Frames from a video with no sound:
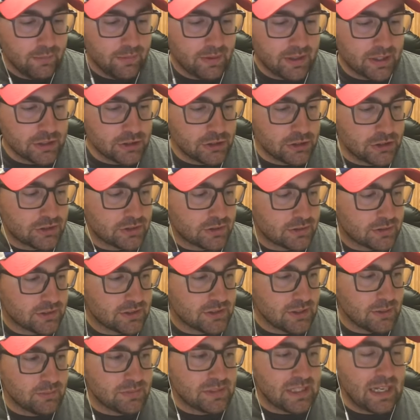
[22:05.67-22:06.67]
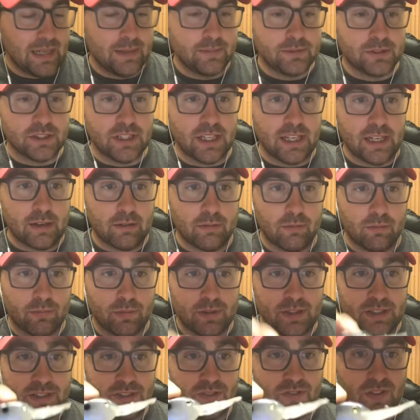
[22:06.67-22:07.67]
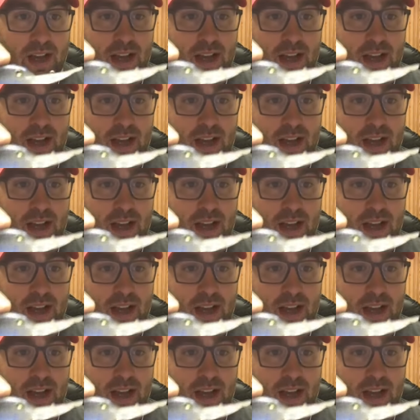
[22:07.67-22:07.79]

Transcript: because sometimes, like with these